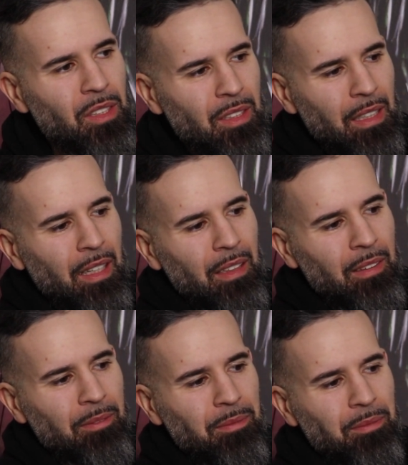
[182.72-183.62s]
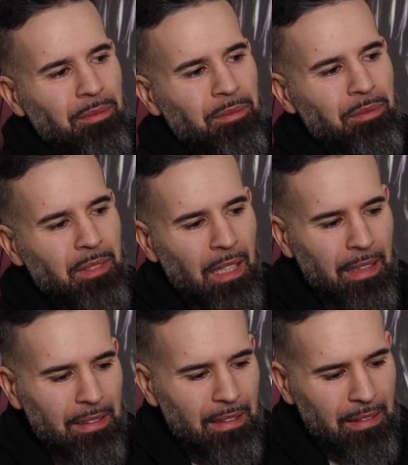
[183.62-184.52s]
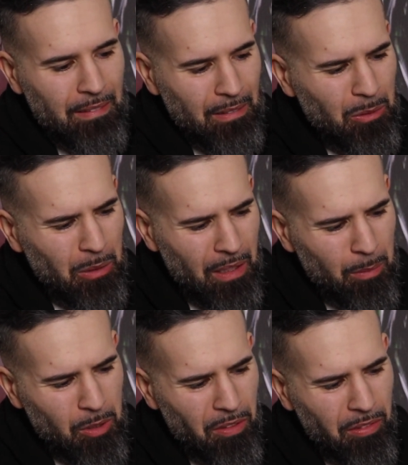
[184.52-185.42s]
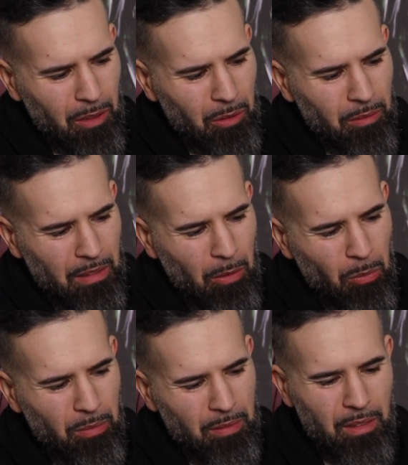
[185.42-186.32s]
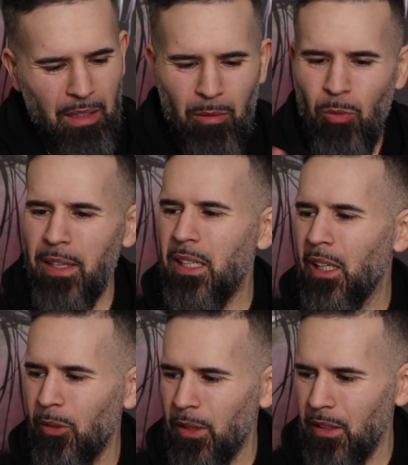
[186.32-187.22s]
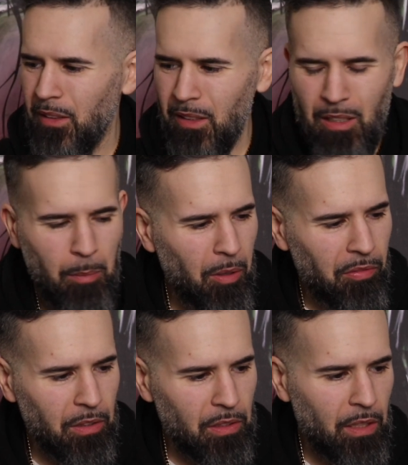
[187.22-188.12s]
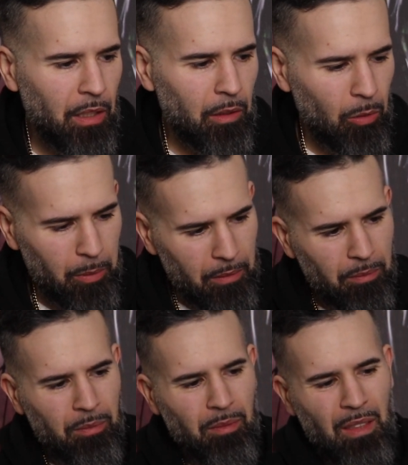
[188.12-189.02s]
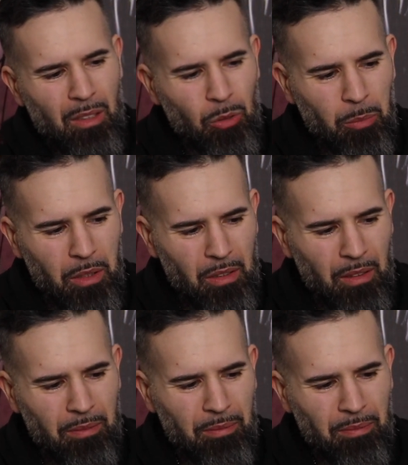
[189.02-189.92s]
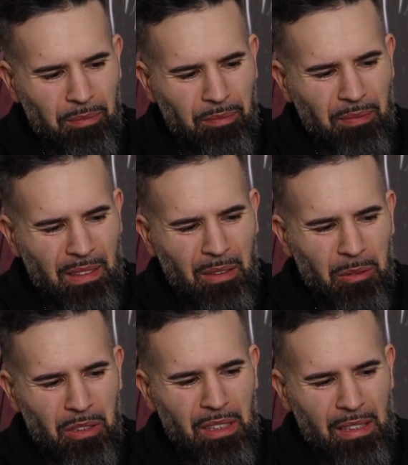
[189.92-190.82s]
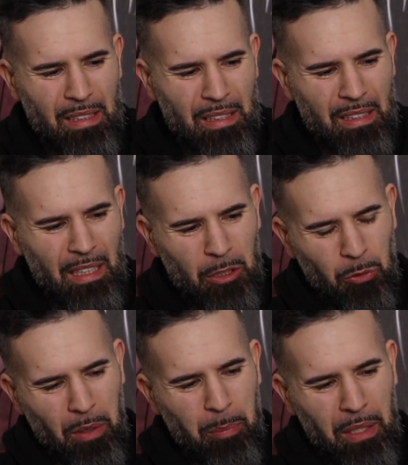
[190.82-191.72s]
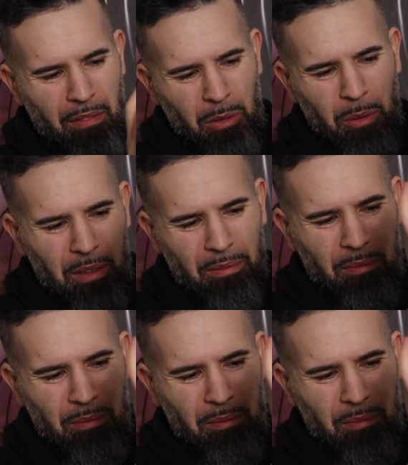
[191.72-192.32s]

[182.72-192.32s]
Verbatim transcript: just to get a idea. Oh, it comes off a little, that, that red coloring does come off on the skin a little bit. Not too much though. Oh, Jesus, it's like dripping everywhere